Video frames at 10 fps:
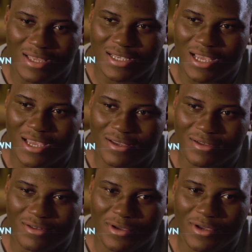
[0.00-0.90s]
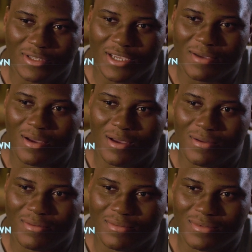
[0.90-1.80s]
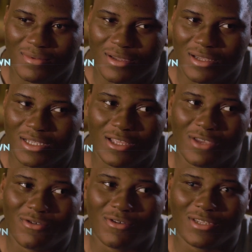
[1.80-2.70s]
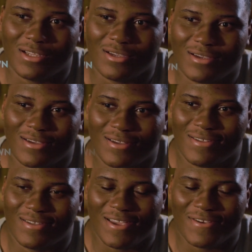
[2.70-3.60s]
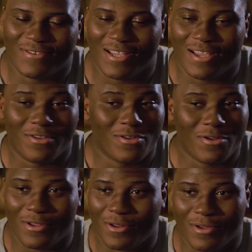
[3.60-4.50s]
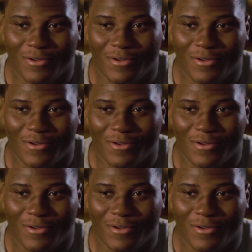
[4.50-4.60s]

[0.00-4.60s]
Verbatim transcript: then he's like, when you gonna tell your mom? I was like, I thought you were gonna tell her. And he was like, no, no, no.